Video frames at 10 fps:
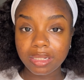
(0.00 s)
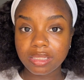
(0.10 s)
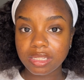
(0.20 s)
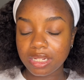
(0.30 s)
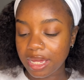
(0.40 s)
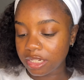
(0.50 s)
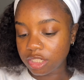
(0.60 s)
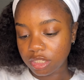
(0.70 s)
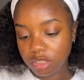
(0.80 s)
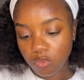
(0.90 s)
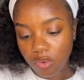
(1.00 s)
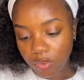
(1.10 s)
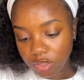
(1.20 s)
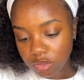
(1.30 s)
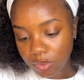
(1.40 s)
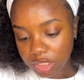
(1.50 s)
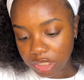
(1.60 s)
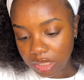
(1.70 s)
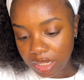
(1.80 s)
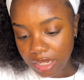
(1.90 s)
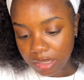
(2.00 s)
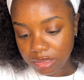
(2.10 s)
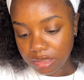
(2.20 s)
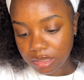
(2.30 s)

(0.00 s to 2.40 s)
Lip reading: and Snatch is the one we're swatching next.